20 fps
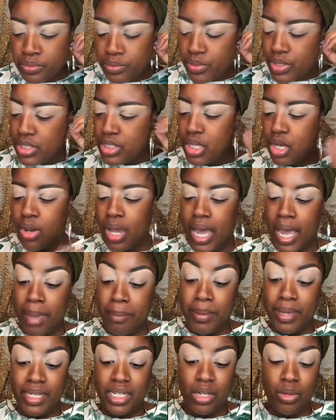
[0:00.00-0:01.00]
So I
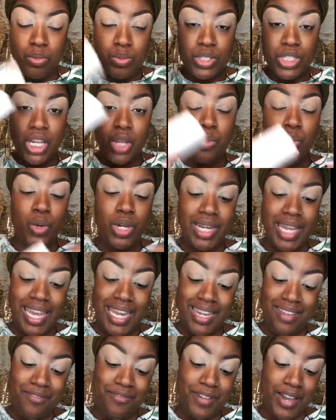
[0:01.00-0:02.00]
picked up shade
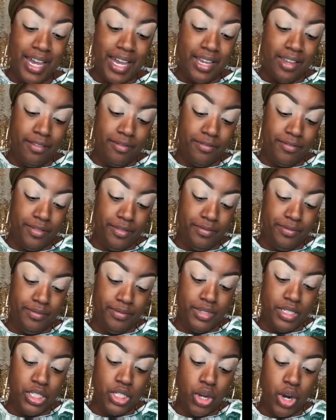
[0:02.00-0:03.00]
185.
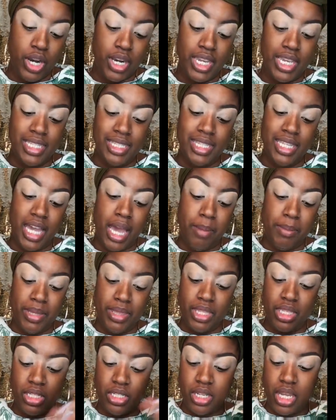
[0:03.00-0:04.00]
Dark, I'm in
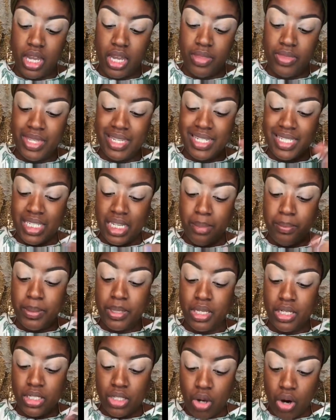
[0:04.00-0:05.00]
the deep
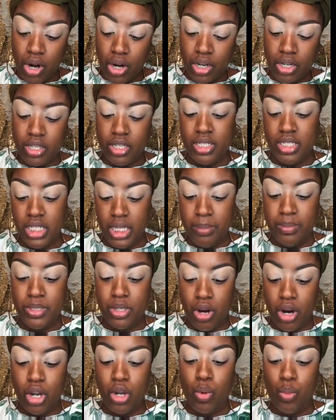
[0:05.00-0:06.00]
dark
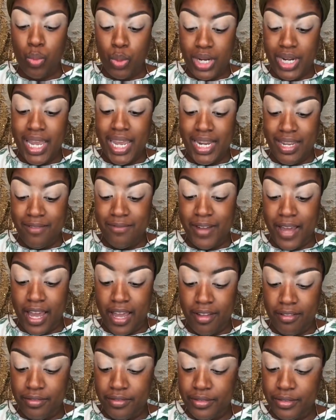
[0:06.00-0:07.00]

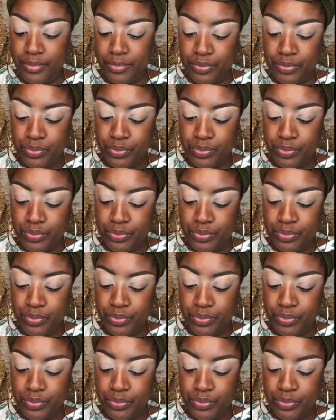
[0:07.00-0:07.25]
185.